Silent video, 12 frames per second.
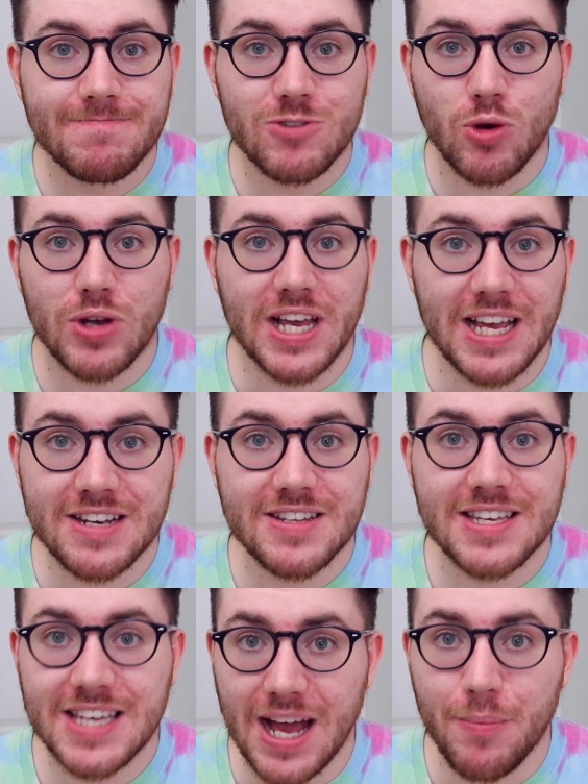talking into
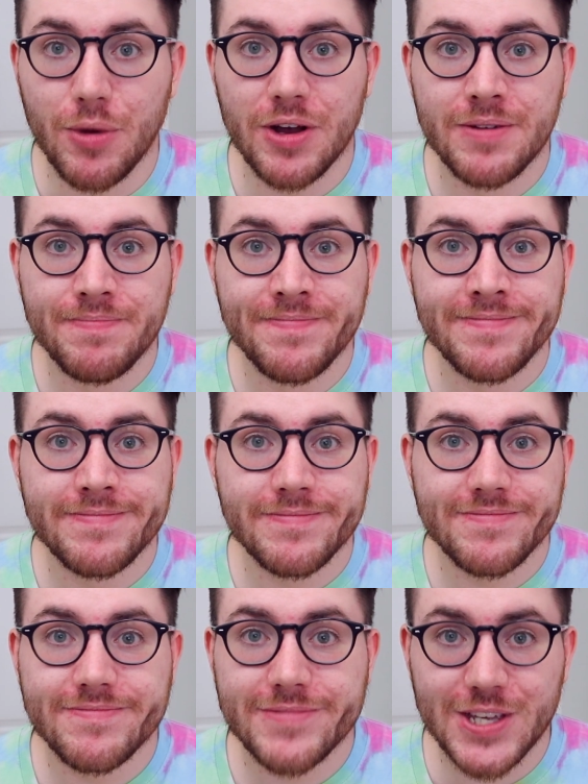this camera.
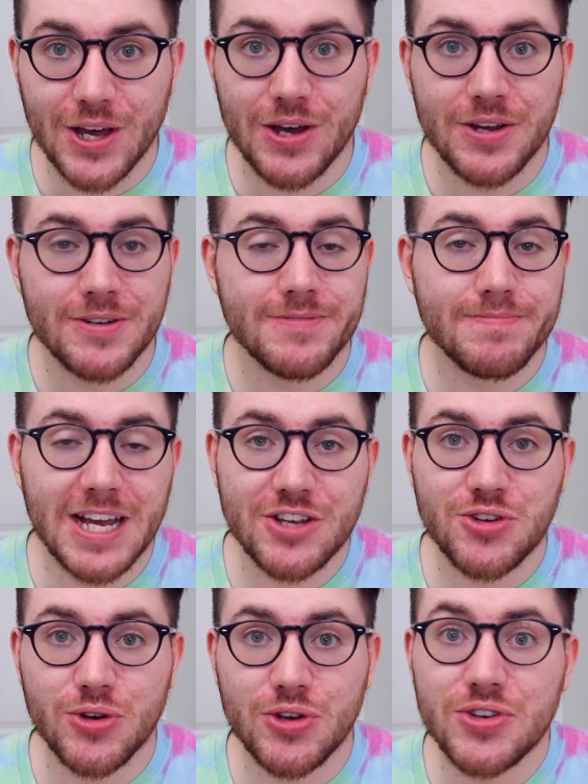So make
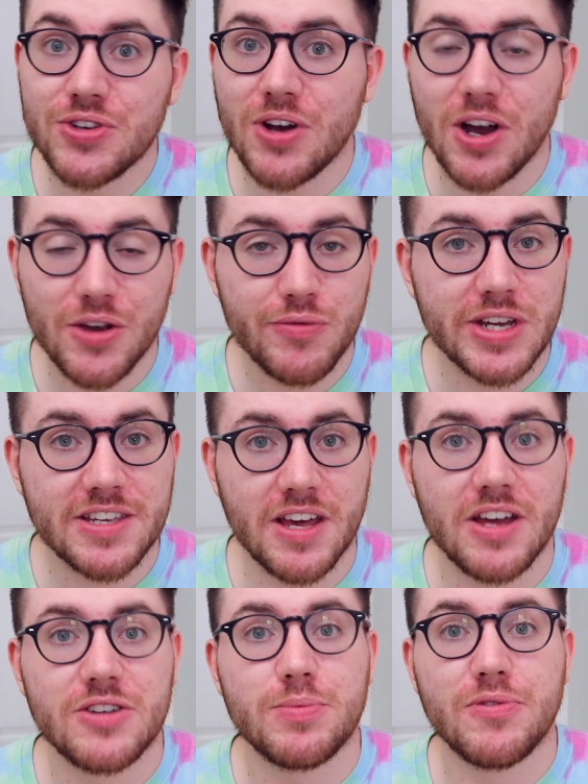sure you do your own
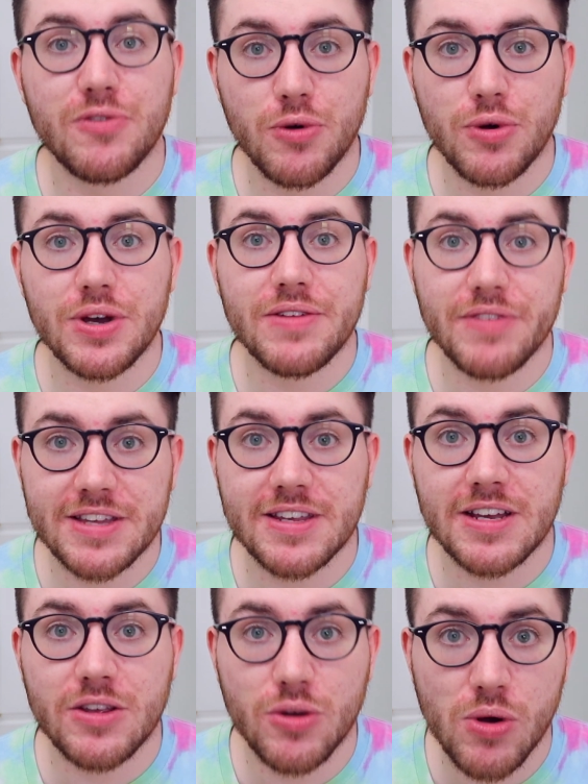research before
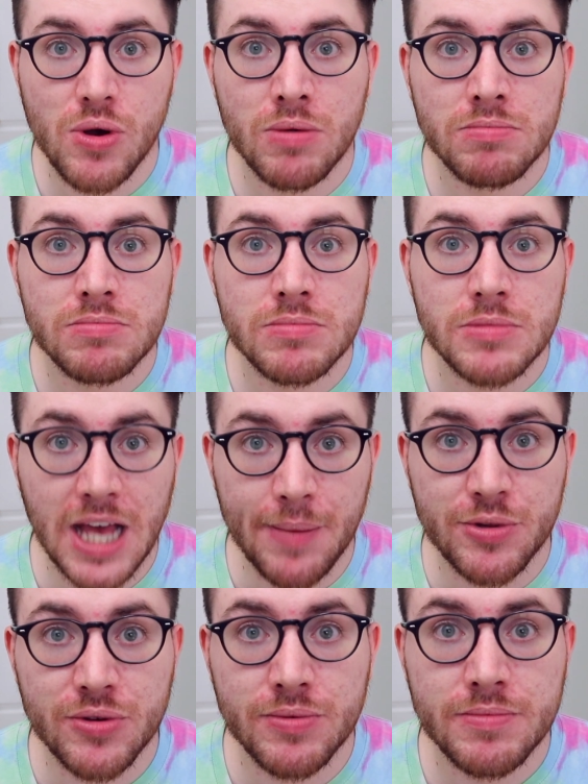investing your
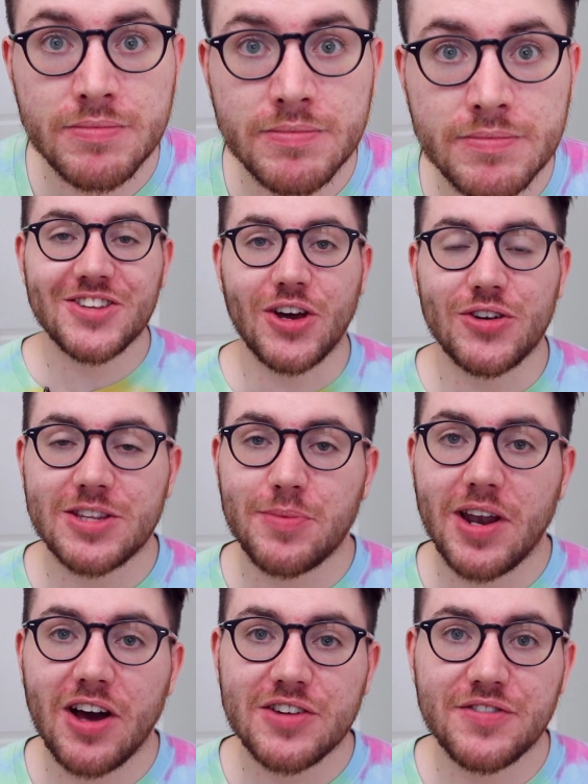capital. So since
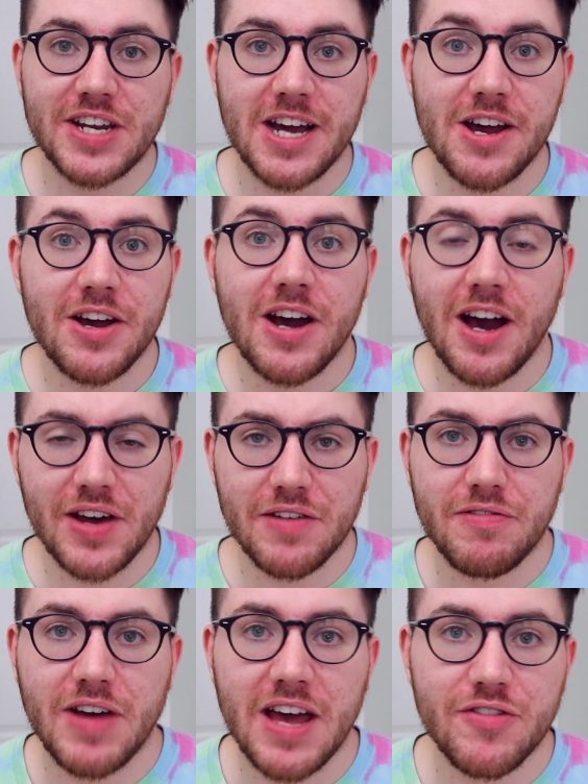my last video, I've had
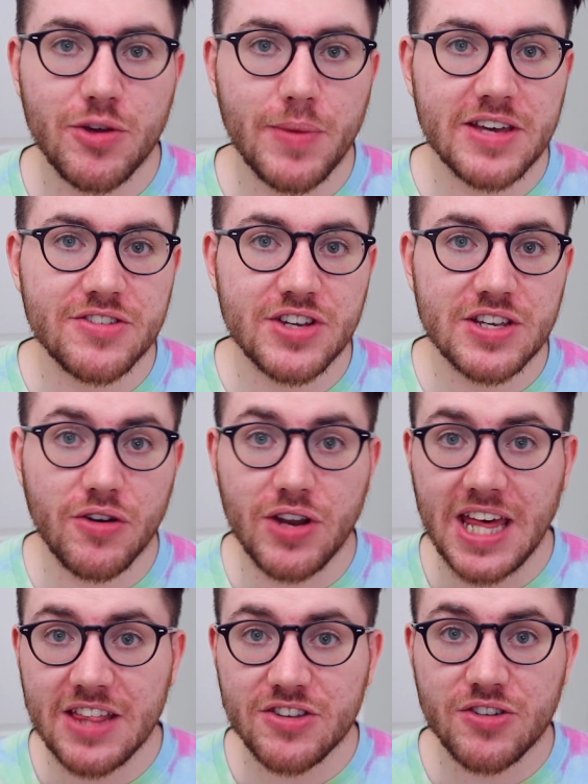a fair few messages on
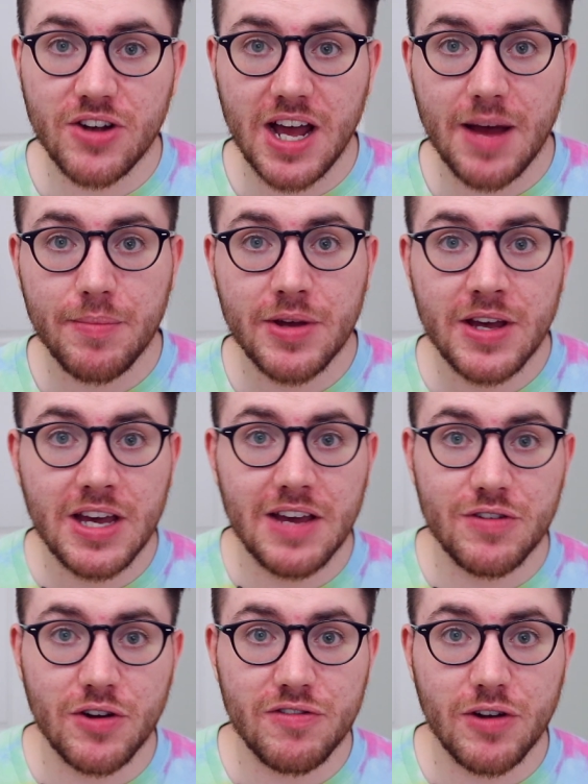Instagram.
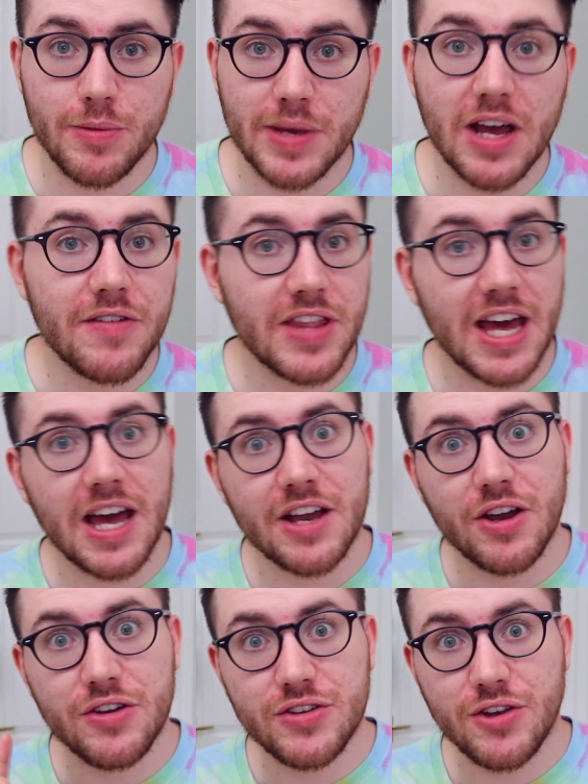If you're not following me over there,
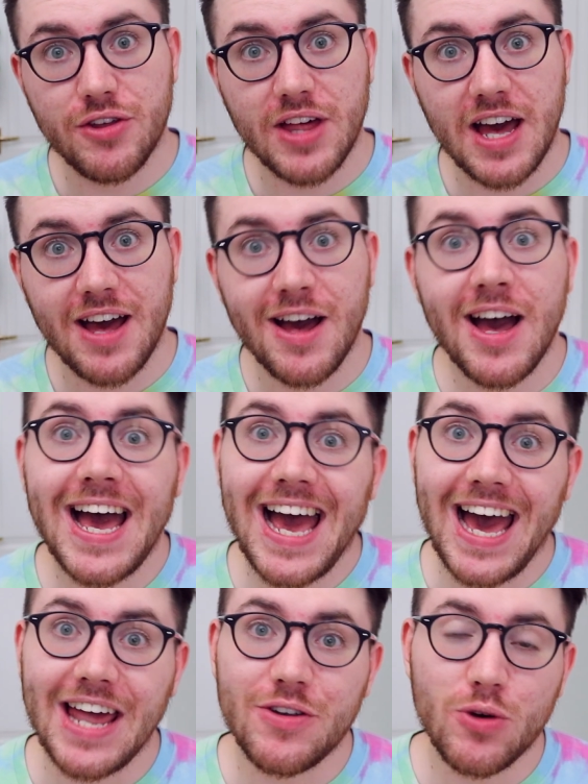go do that.
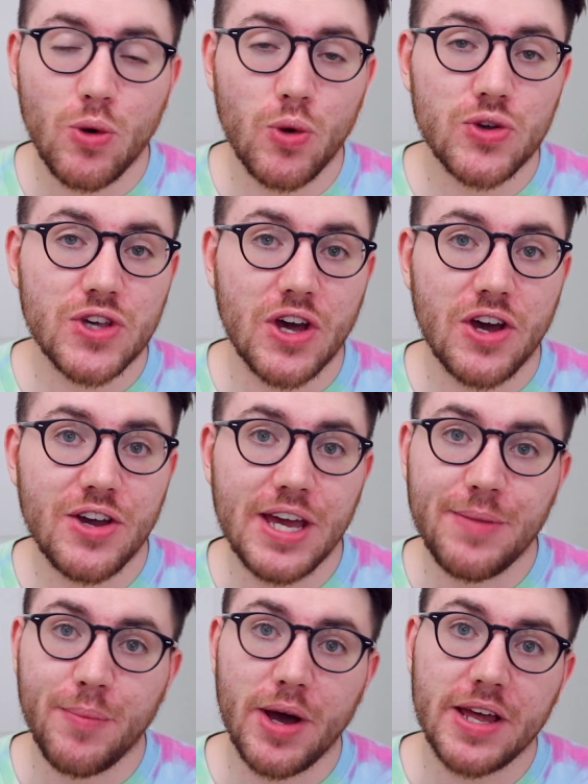And also
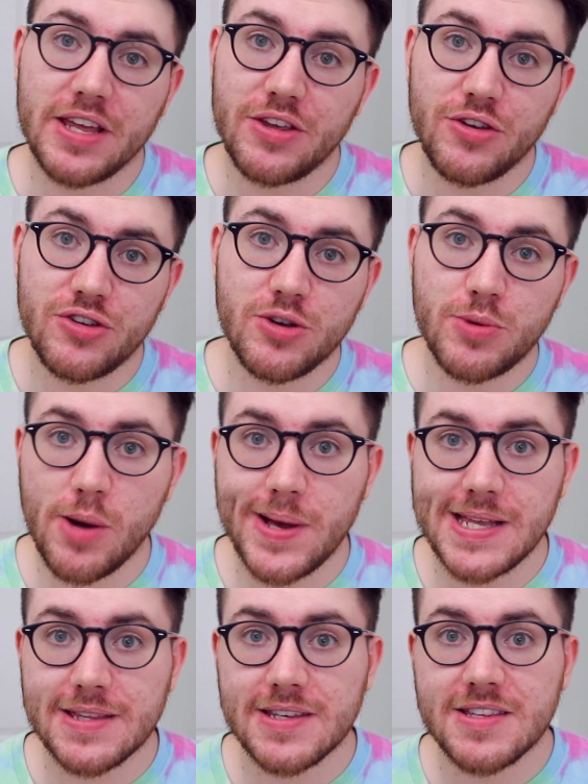in my YouTube
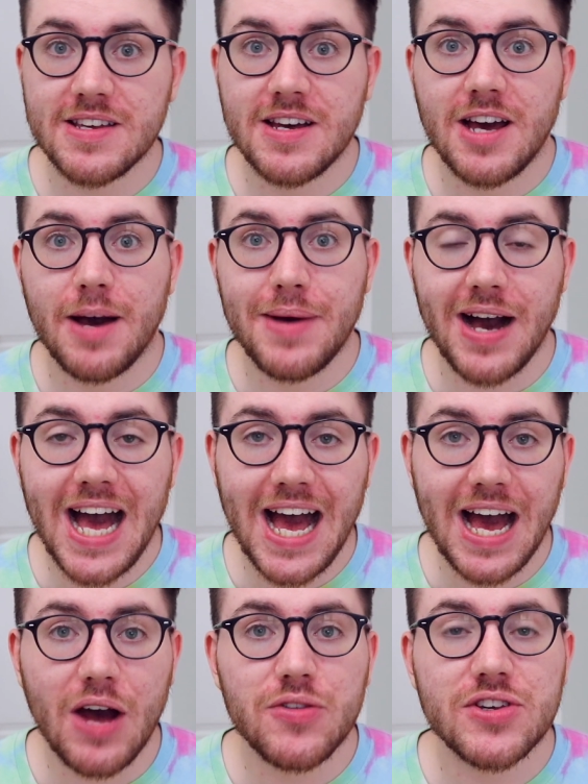comments about
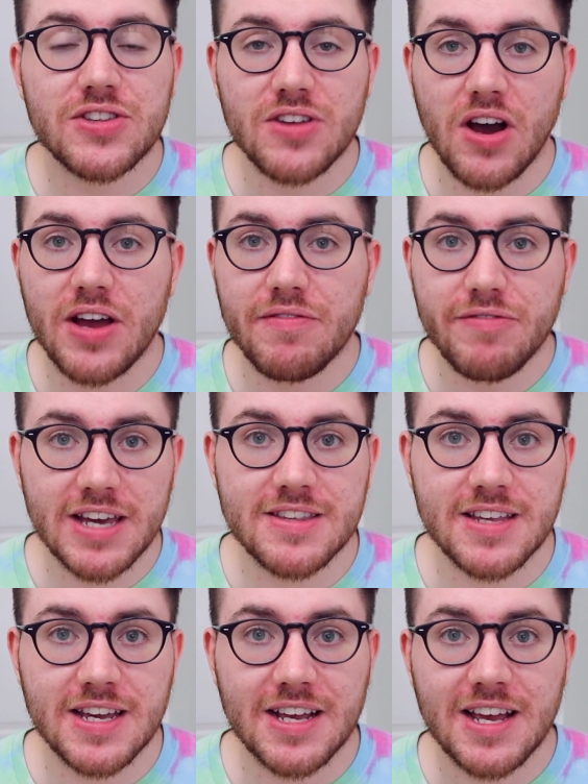how to start
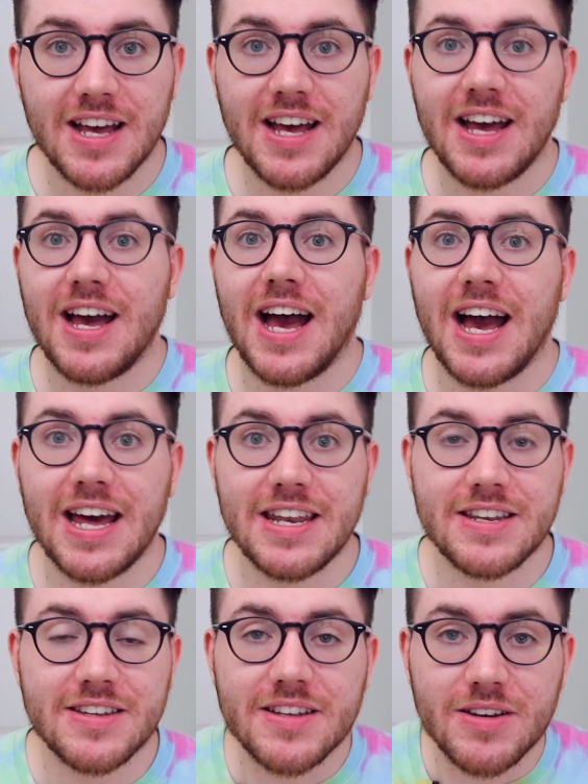investing
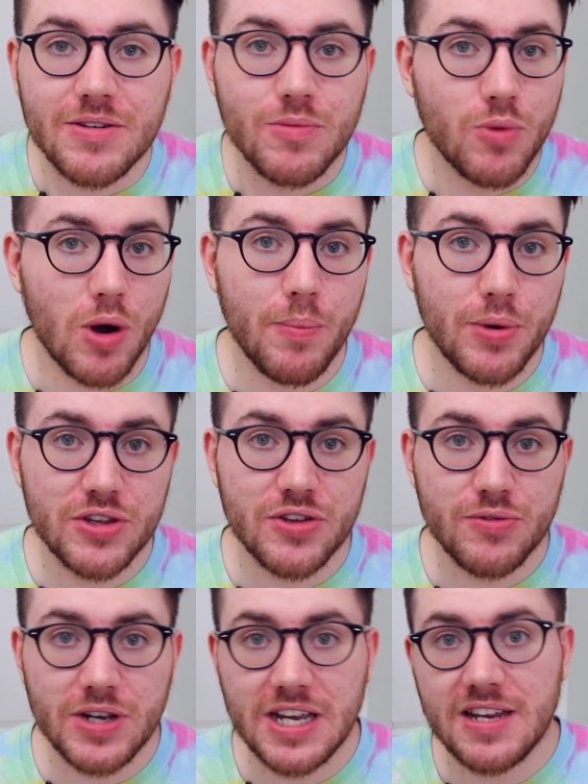and what books
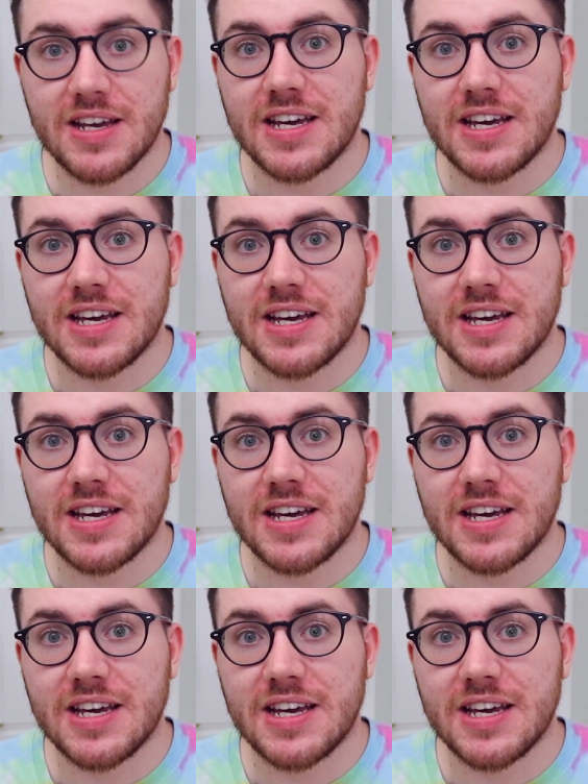to read,